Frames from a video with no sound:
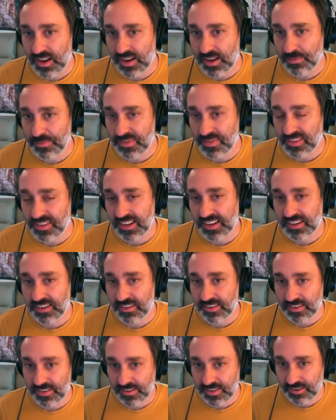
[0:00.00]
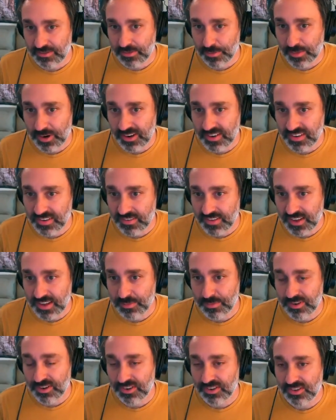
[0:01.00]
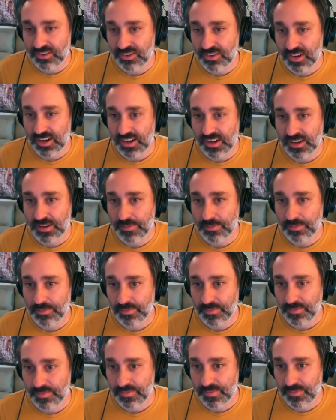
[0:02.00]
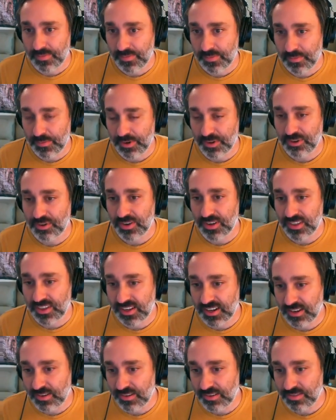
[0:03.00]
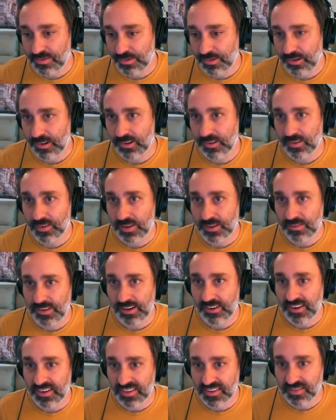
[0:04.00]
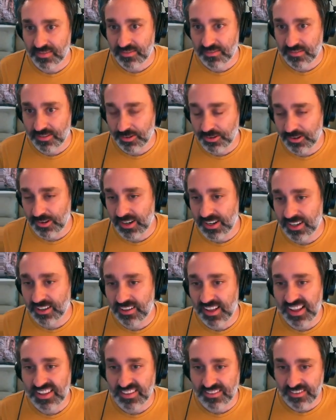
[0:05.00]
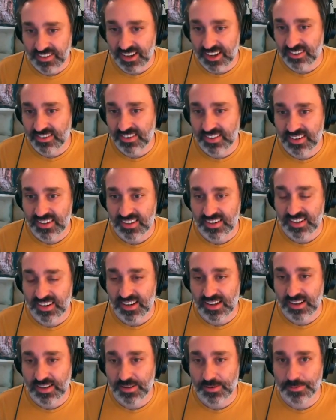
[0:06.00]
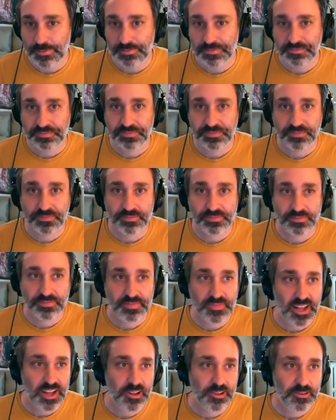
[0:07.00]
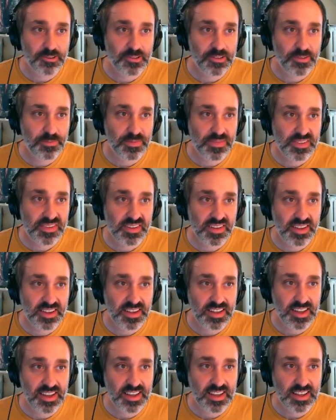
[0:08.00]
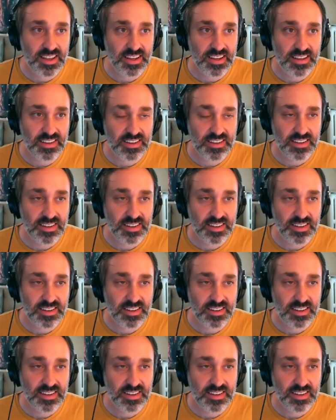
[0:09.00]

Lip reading: select different parts of the image, which you can then use for various filtering and classification algorithms. And